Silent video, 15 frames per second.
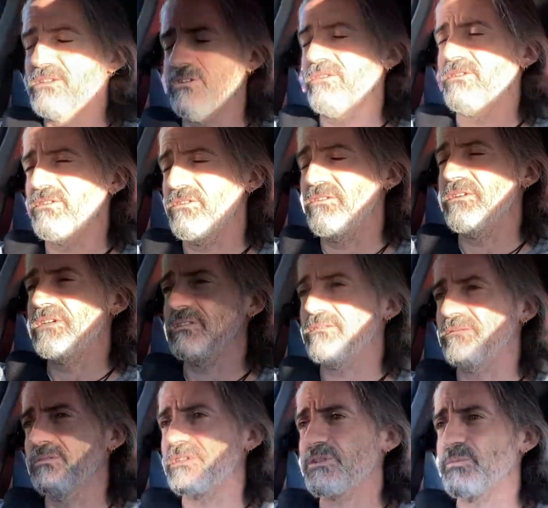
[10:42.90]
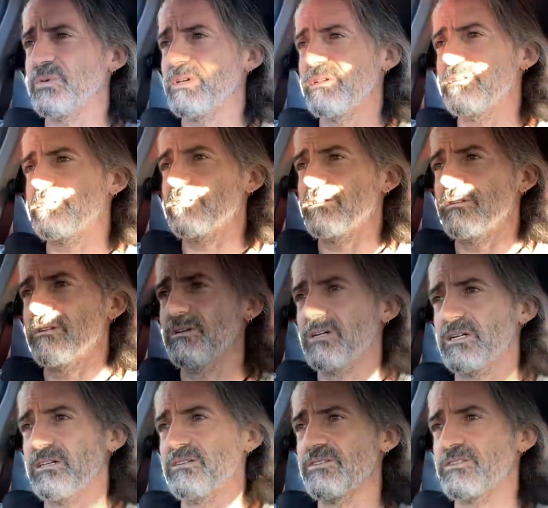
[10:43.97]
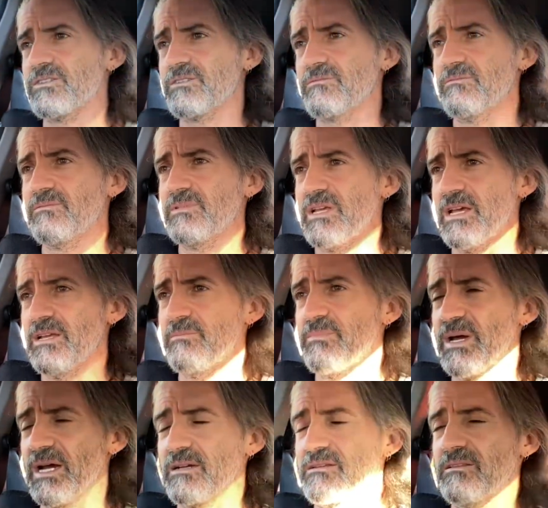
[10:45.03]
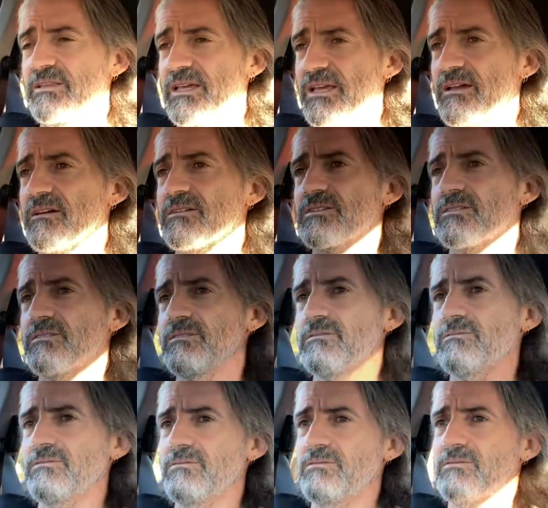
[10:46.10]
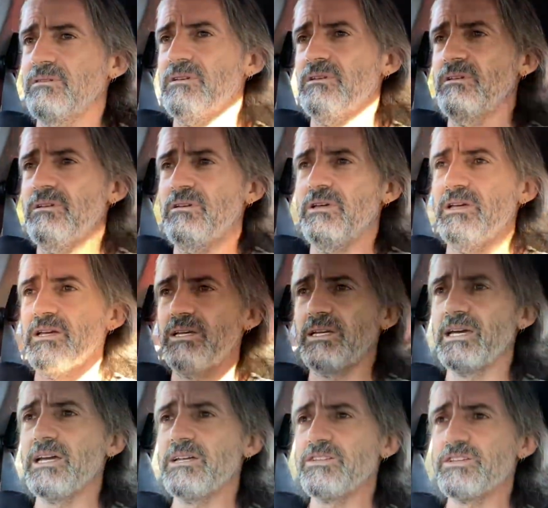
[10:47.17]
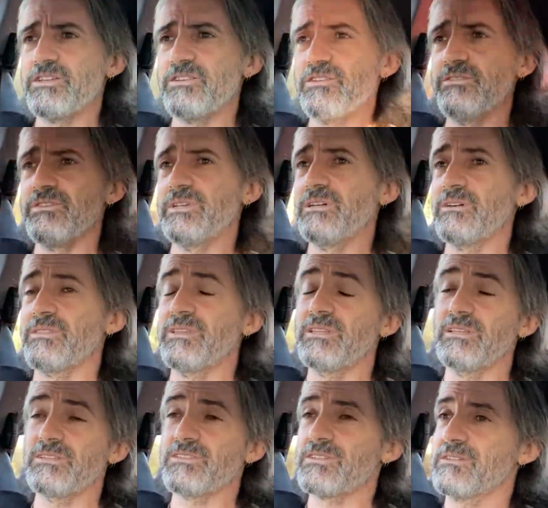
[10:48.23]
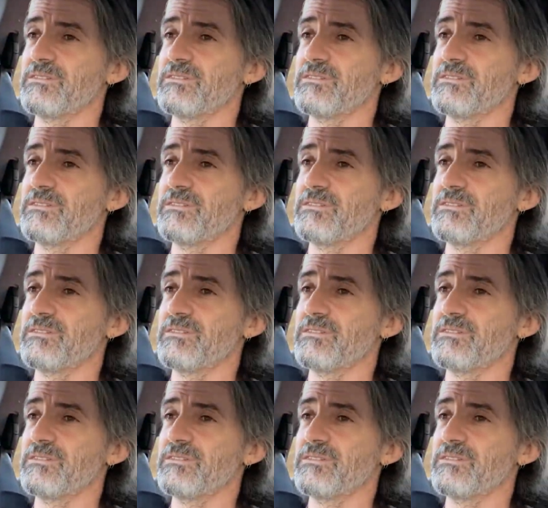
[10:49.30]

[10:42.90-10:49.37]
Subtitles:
online, which means that I can just head back to the house and engage in uni. I think it's